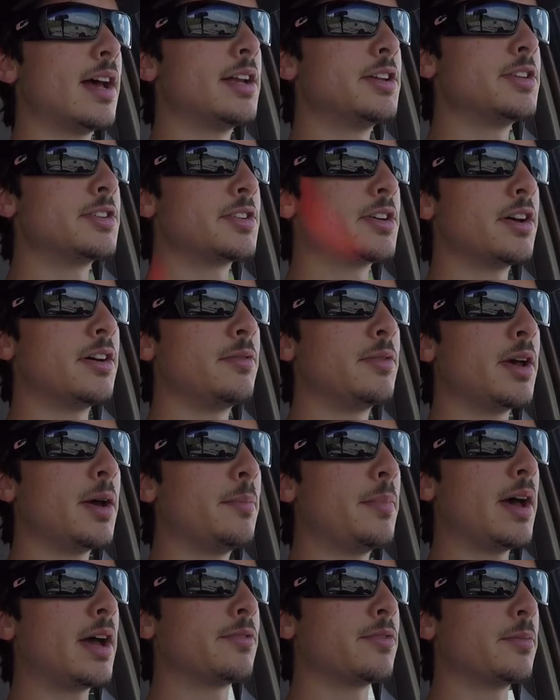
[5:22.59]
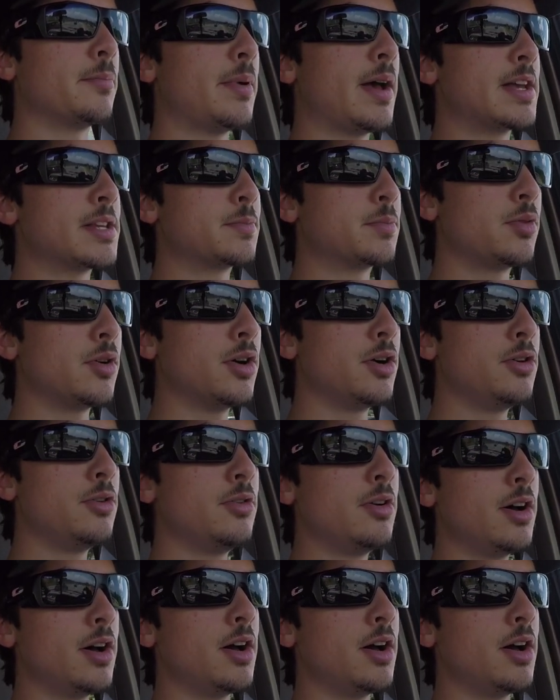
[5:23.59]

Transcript: we got back from Bass Pro.